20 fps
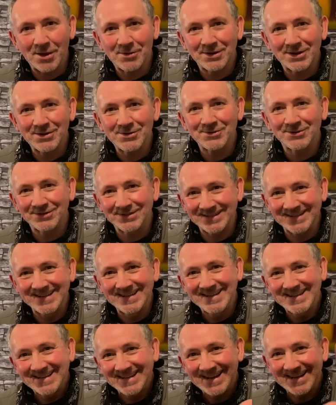going on
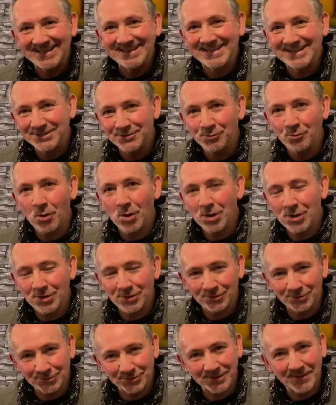in this
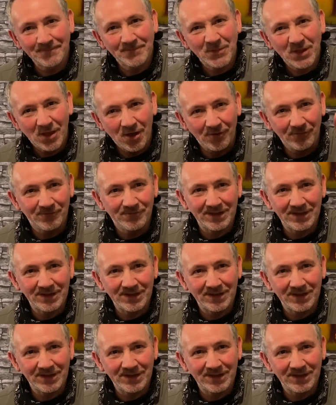world of